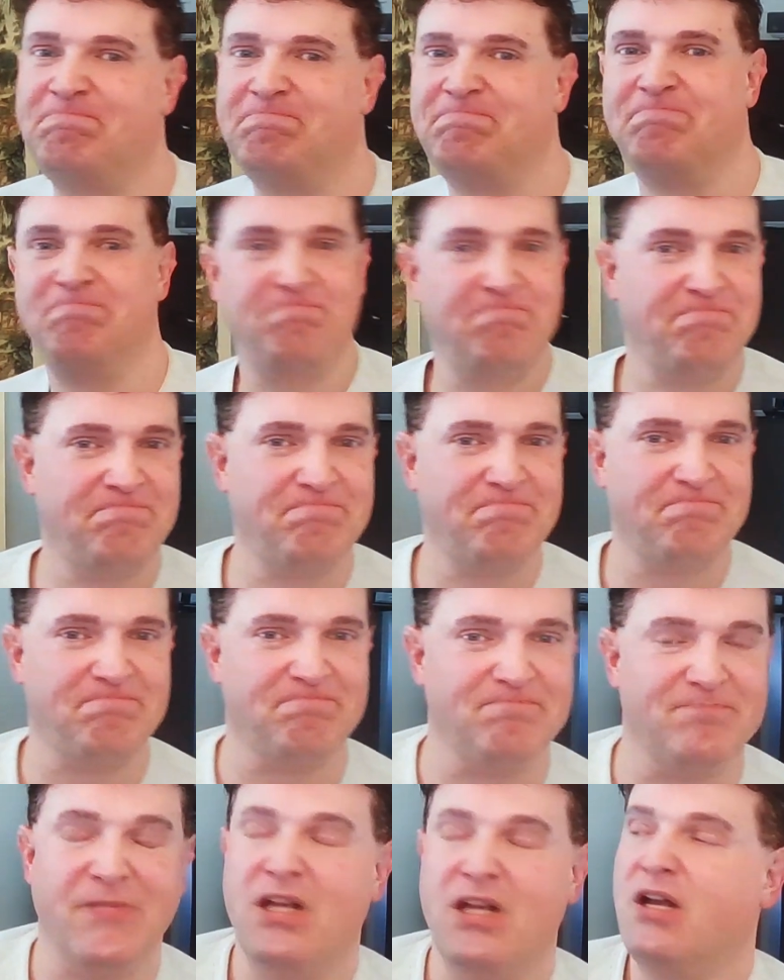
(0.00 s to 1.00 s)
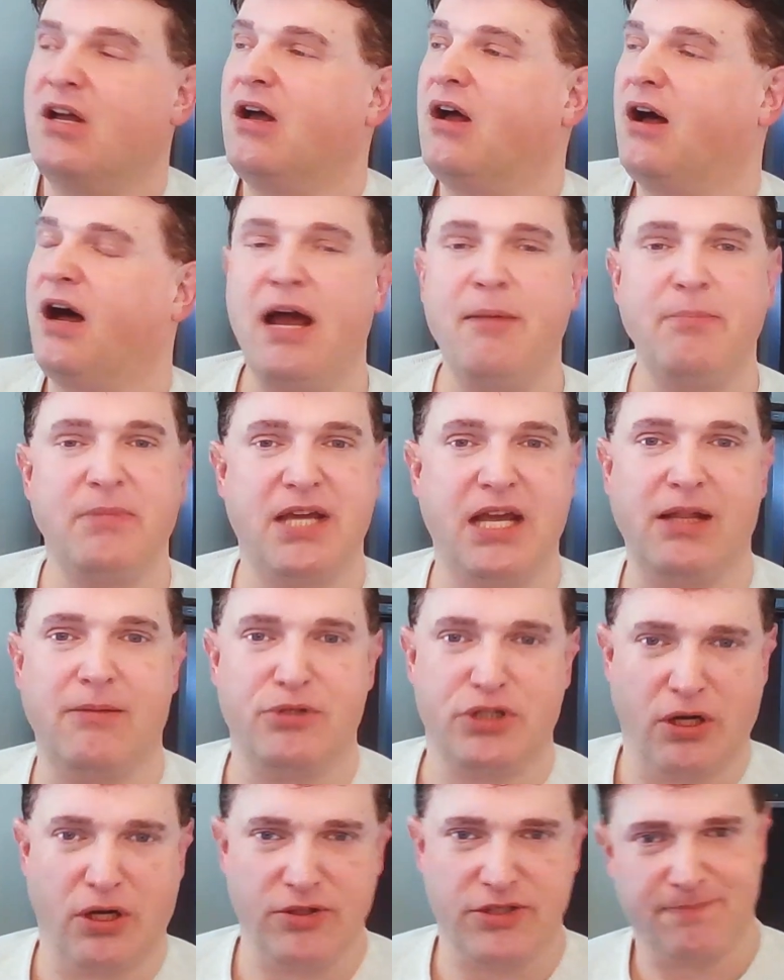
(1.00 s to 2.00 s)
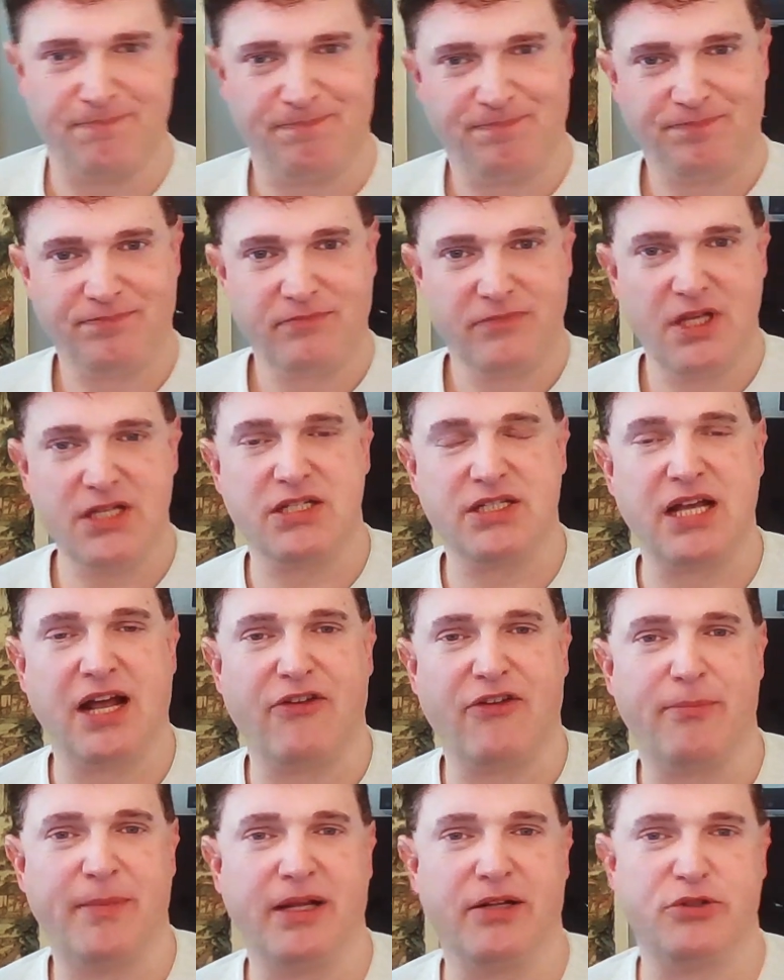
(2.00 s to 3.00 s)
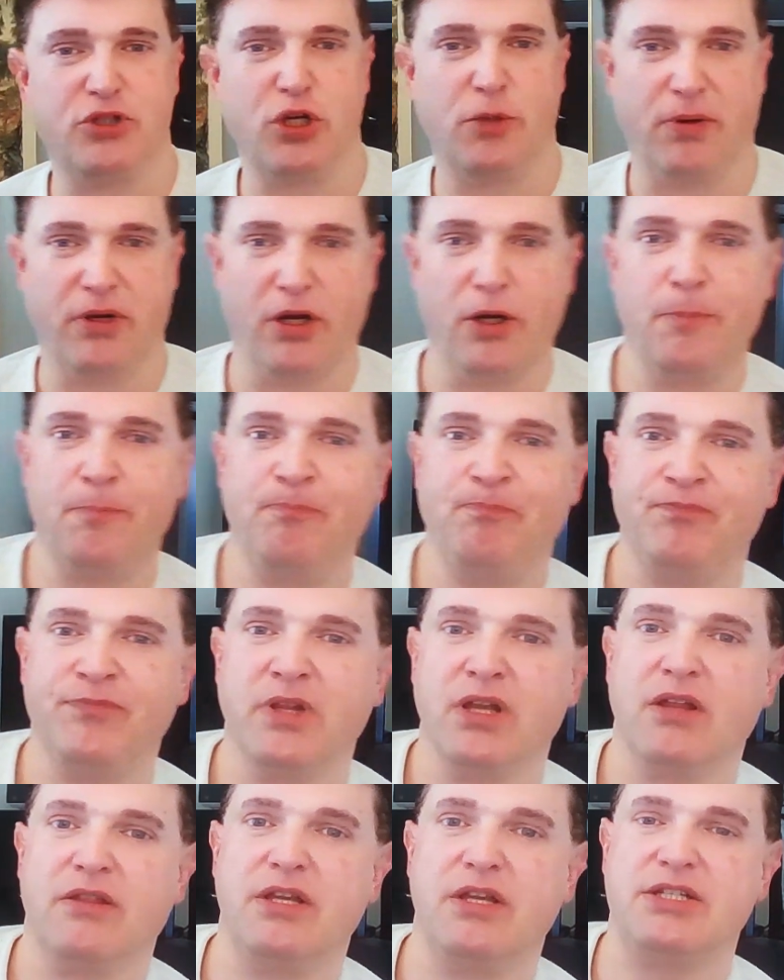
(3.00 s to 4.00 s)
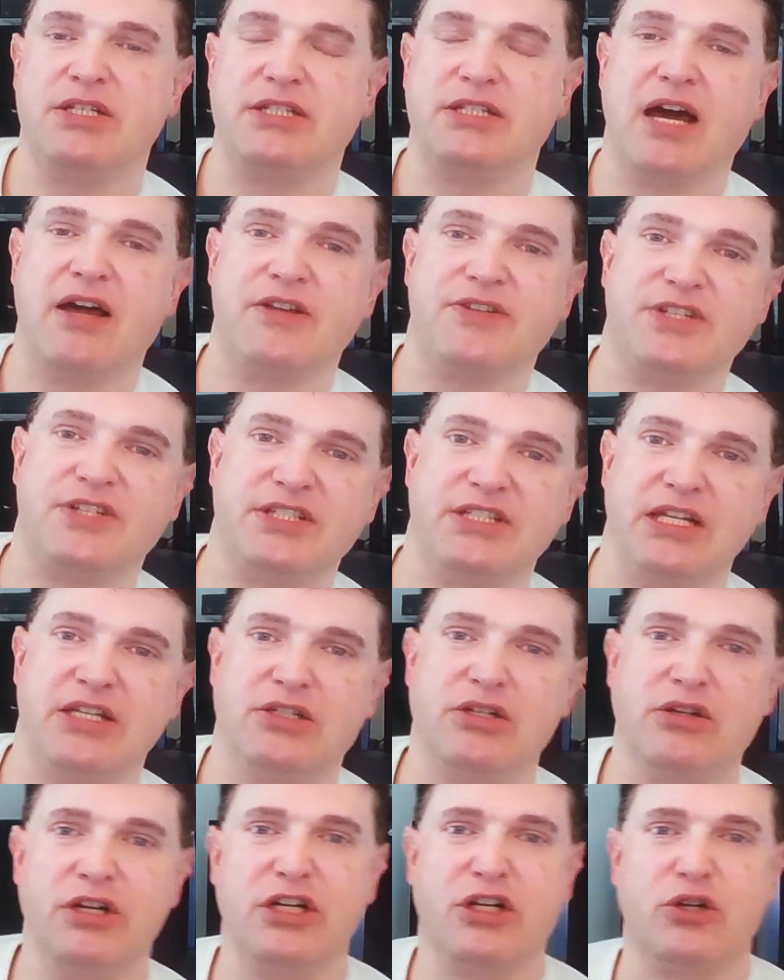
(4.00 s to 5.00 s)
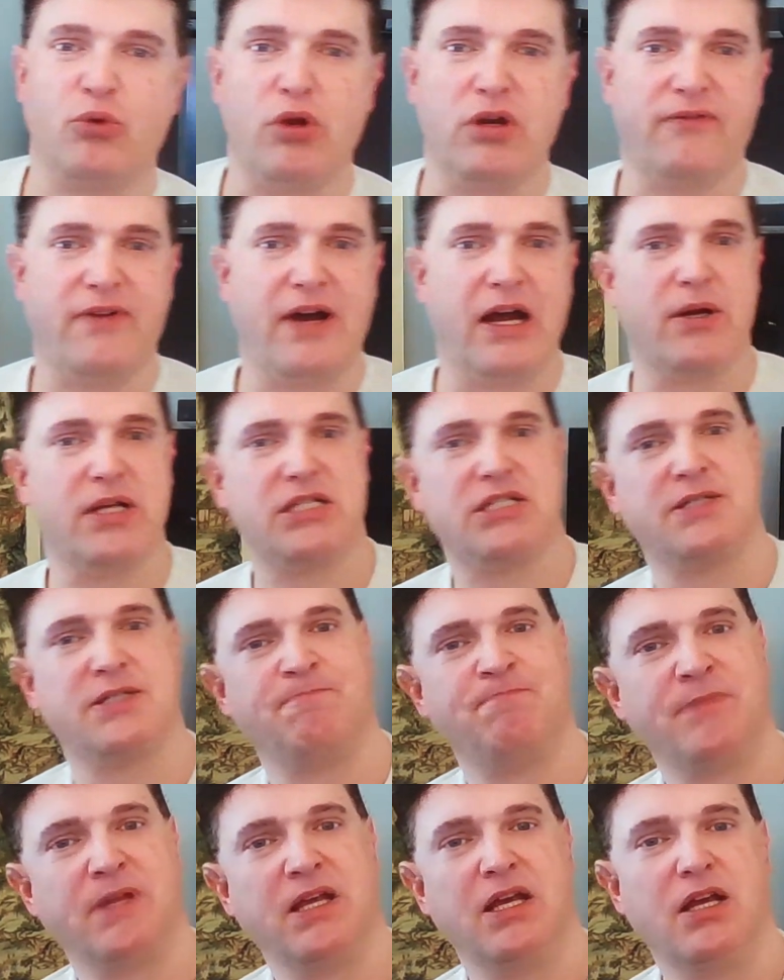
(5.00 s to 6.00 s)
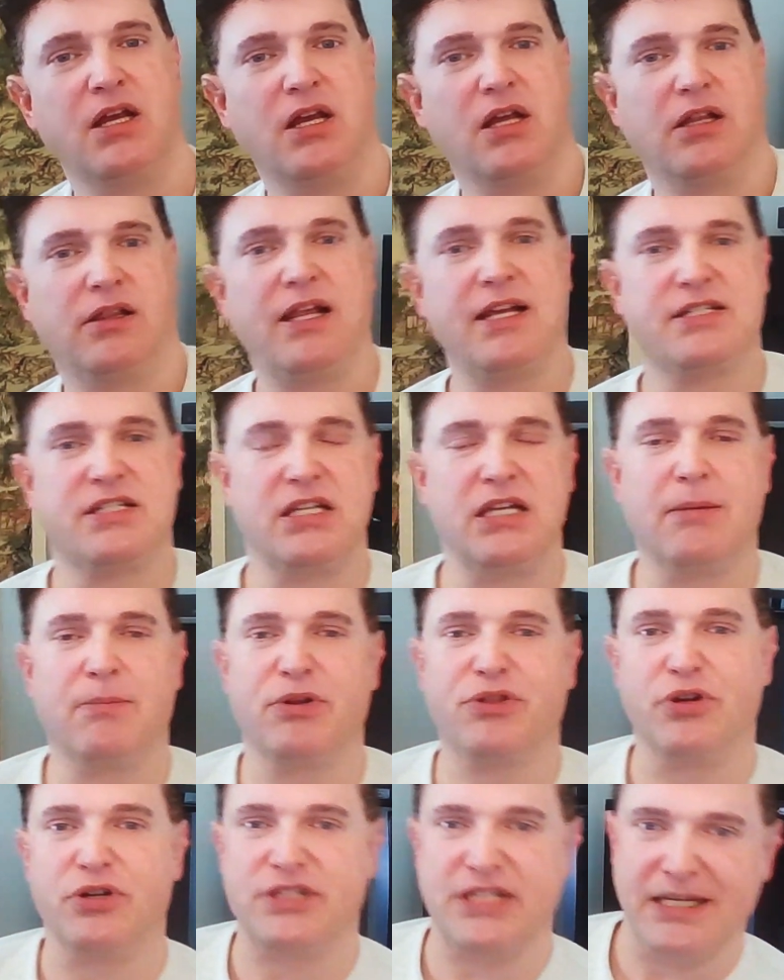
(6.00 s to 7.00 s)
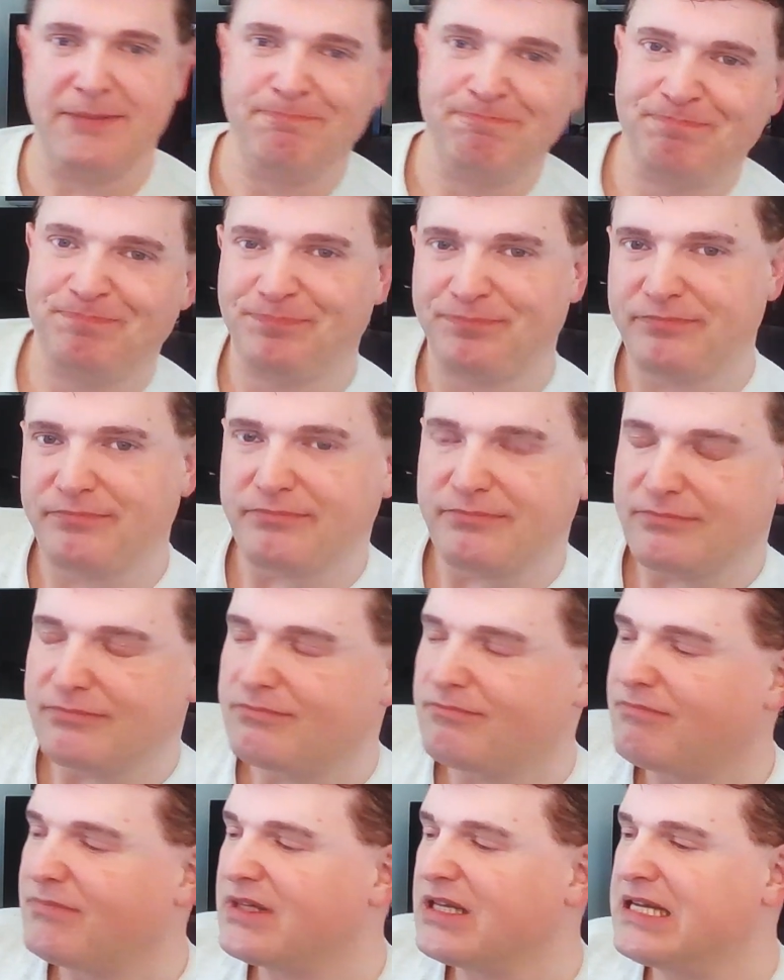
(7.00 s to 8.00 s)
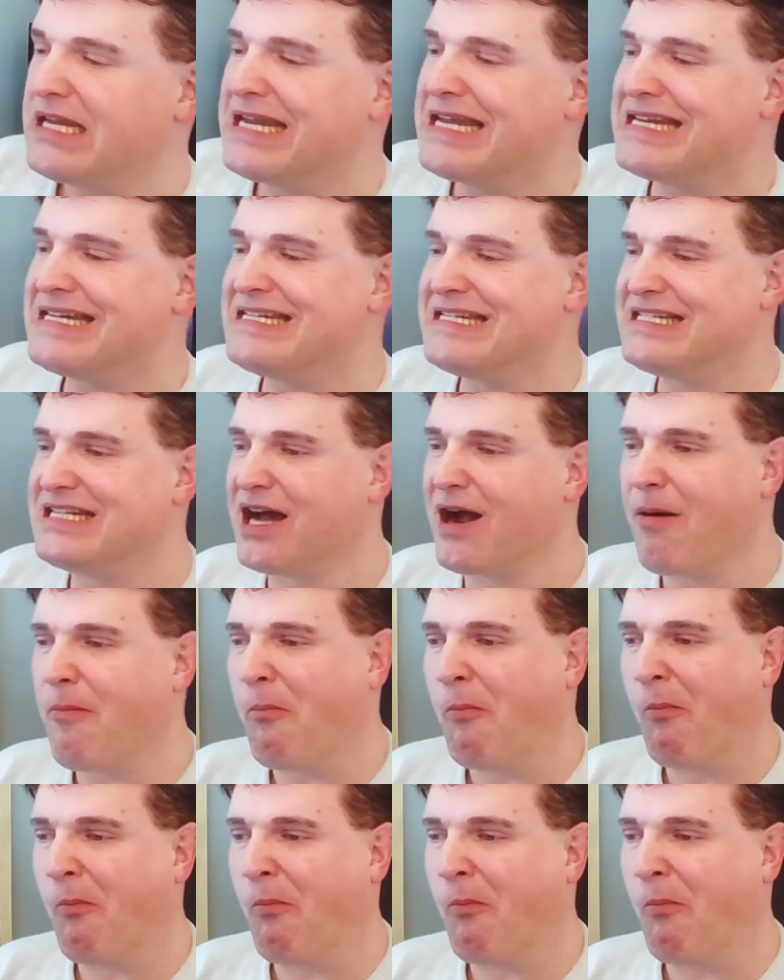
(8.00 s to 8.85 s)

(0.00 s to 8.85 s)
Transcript: I'm Caleb Jones. This is Alpha Male 2.0. This is how to succeed during coronavirus. Lesson number 13. And the